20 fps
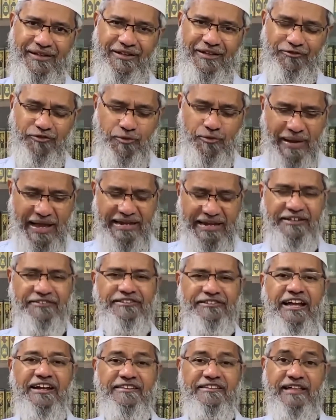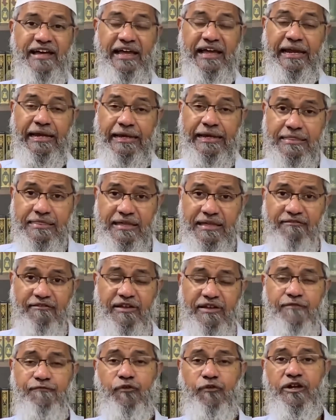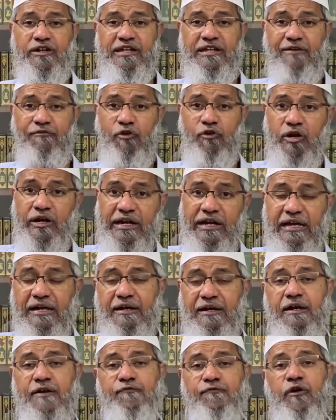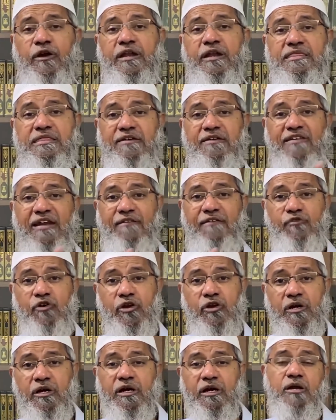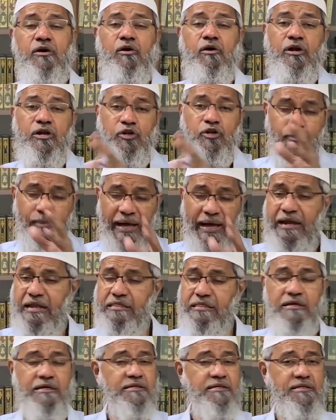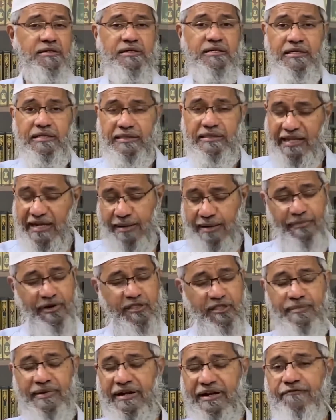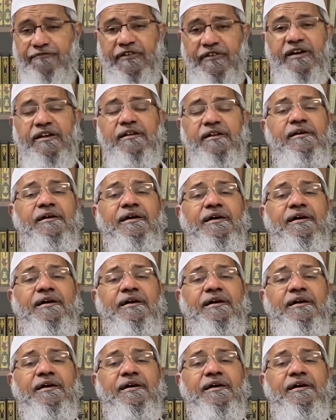So minor signs are 87, 40 have already occurred, 47 have not occurred according to my research. The numbers may differ.